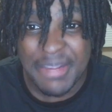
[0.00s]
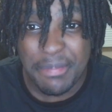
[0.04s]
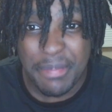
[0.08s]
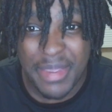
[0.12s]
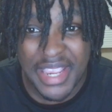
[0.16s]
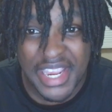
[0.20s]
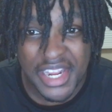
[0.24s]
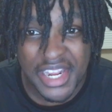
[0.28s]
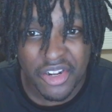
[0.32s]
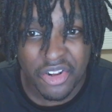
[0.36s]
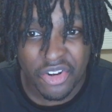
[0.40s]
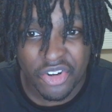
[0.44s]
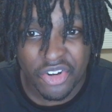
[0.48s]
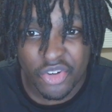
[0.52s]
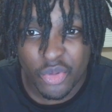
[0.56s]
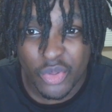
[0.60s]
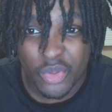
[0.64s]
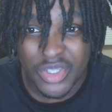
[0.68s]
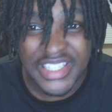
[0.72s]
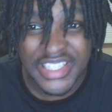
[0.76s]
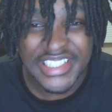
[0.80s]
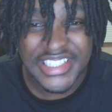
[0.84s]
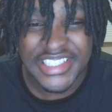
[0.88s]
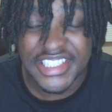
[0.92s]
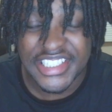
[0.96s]
Peter
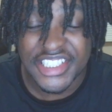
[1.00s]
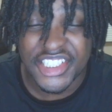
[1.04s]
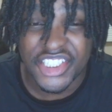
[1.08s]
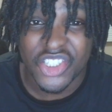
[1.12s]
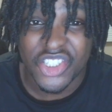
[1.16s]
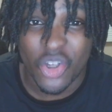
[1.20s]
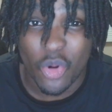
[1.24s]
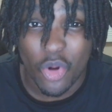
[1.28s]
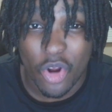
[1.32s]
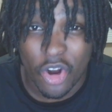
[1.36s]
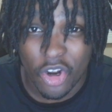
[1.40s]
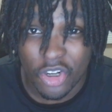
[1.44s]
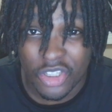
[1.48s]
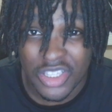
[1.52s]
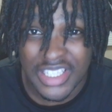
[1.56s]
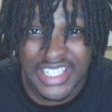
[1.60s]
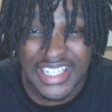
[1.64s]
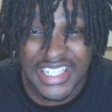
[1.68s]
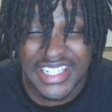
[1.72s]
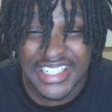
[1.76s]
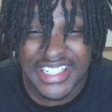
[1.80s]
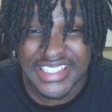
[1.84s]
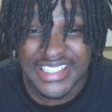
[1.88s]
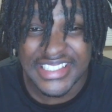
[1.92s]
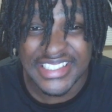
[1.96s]
doing this shit so
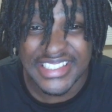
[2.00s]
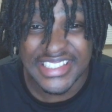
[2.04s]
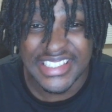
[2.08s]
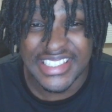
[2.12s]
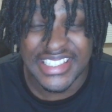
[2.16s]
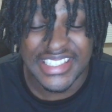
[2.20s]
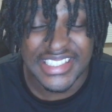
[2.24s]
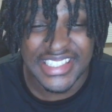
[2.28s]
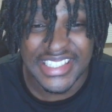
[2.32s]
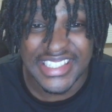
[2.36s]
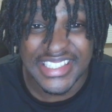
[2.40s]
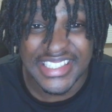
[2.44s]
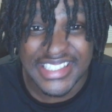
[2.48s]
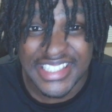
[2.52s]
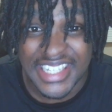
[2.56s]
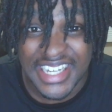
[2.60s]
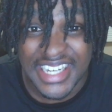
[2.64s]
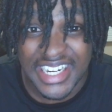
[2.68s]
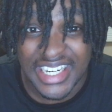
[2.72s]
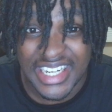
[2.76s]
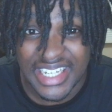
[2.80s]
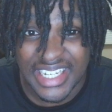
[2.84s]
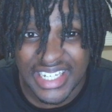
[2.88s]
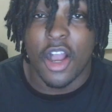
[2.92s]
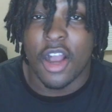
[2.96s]
early is insane.
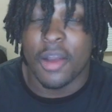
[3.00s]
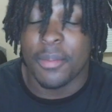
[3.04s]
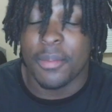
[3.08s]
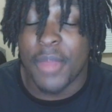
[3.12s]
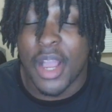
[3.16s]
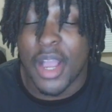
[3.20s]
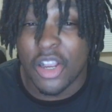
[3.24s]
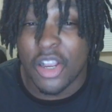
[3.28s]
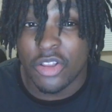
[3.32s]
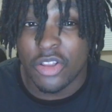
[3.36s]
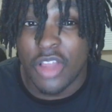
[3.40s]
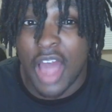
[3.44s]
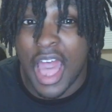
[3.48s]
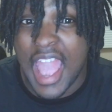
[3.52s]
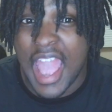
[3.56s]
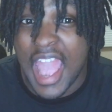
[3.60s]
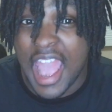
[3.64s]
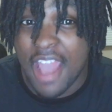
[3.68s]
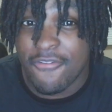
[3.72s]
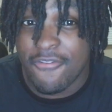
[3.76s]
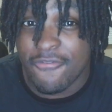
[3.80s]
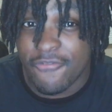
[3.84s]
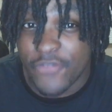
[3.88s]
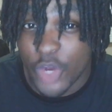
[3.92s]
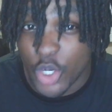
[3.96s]
I'm not gonna lie,
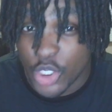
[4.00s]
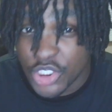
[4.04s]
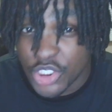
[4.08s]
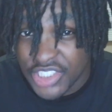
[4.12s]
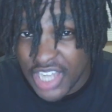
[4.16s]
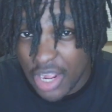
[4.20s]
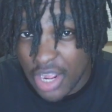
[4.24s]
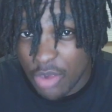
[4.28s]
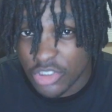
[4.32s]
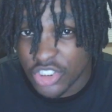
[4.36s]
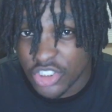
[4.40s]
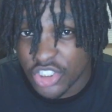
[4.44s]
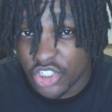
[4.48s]
at first I was